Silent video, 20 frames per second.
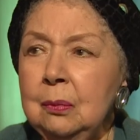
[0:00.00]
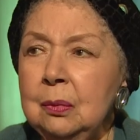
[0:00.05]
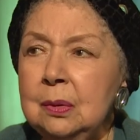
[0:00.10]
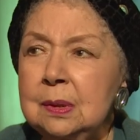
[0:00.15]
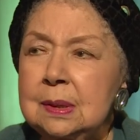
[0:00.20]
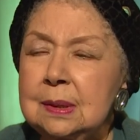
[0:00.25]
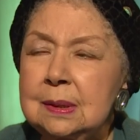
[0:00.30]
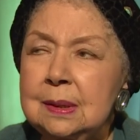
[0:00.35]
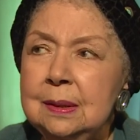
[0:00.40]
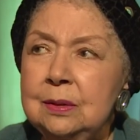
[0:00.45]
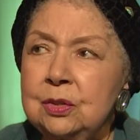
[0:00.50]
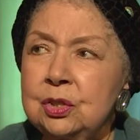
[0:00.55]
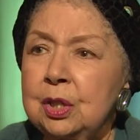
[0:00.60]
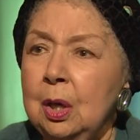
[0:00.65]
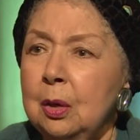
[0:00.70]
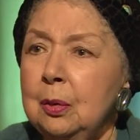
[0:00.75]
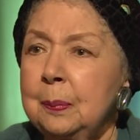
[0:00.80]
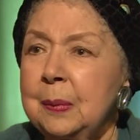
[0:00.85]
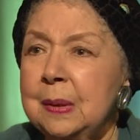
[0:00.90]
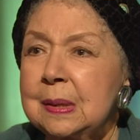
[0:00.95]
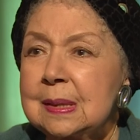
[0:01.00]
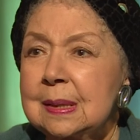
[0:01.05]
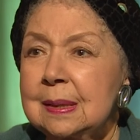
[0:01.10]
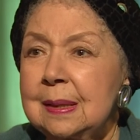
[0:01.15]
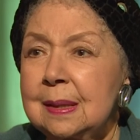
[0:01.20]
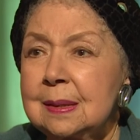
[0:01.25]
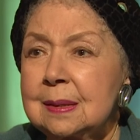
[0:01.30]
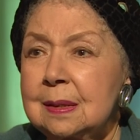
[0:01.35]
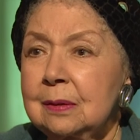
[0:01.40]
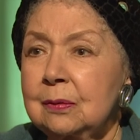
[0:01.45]
was in show
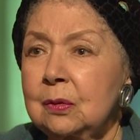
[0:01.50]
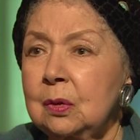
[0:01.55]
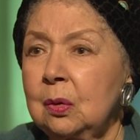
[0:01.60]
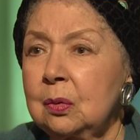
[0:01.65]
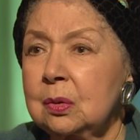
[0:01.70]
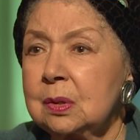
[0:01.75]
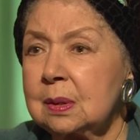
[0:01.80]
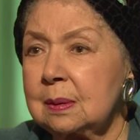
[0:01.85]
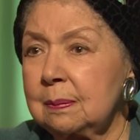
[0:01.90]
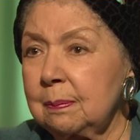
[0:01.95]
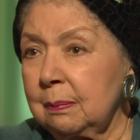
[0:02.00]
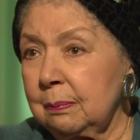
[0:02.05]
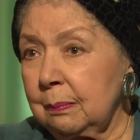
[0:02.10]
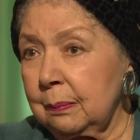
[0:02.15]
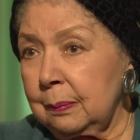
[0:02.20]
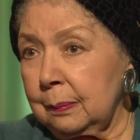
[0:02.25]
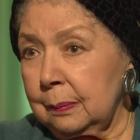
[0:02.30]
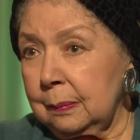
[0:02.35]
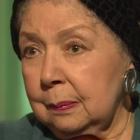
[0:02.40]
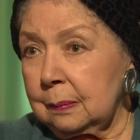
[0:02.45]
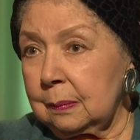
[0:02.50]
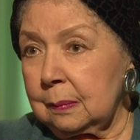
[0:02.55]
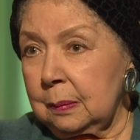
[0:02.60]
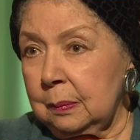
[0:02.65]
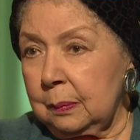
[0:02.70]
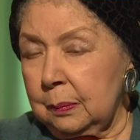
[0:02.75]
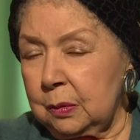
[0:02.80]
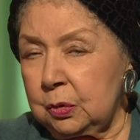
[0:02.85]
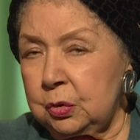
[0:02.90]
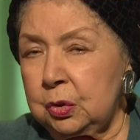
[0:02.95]
business, and of course,
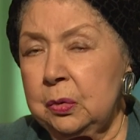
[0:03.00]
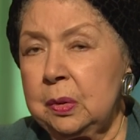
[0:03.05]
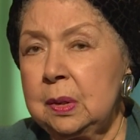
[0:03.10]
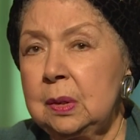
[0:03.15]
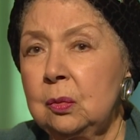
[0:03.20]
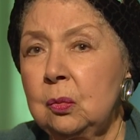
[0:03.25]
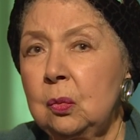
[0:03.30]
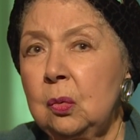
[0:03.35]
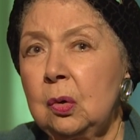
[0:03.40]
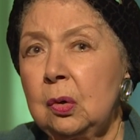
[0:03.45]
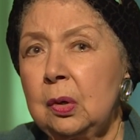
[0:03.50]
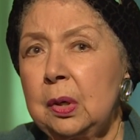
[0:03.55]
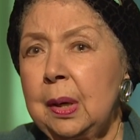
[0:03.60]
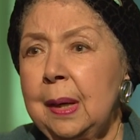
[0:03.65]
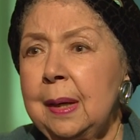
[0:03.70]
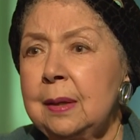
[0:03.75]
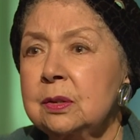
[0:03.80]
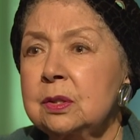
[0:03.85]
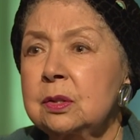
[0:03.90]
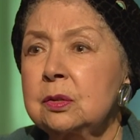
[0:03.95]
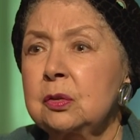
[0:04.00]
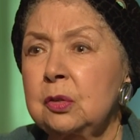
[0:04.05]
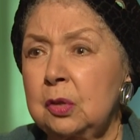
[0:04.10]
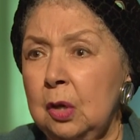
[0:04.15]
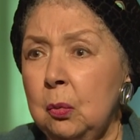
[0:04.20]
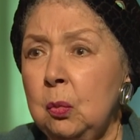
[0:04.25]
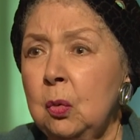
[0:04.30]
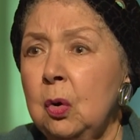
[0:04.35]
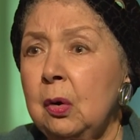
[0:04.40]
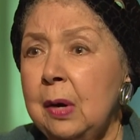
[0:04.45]
during the war, you had to
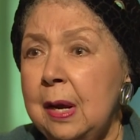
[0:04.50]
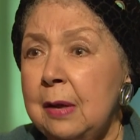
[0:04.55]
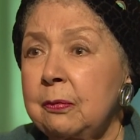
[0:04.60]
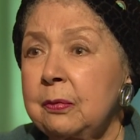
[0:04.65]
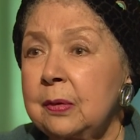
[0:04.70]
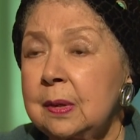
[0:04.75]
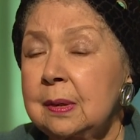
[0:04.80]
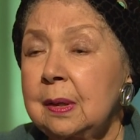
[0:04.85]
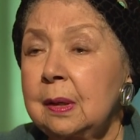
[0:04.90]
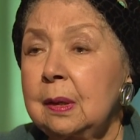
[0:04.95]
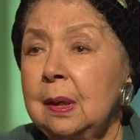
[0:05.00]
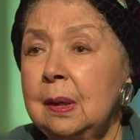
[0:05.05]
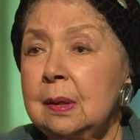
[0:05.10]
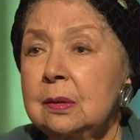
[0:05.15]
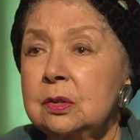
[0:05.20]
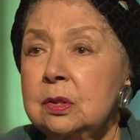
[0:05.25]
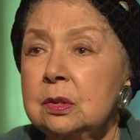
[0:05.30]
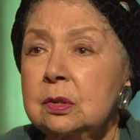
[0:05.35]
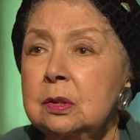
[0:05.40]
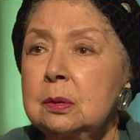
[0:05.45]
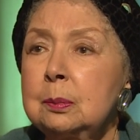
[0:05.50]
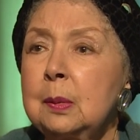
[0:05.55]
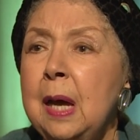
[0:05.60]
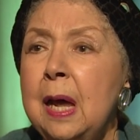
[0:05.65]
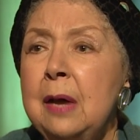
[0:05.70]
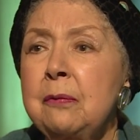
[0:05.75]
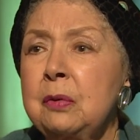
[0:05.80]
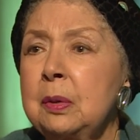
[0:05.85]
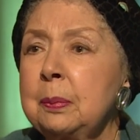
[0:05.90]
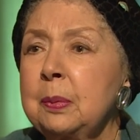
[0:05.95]
your war effort that you had to do.
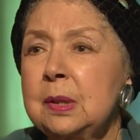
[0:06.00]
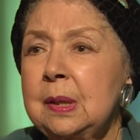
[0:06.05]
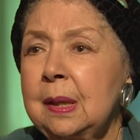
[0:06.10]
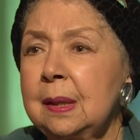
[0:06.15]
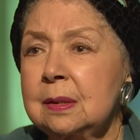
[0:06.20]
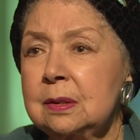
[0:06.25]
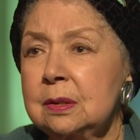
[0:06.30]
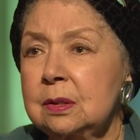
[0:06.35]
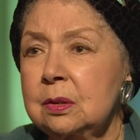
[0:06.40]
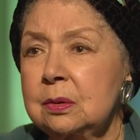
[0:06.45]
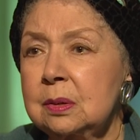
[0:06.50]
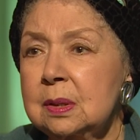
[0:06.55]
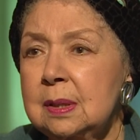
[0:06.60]
Everybody had to do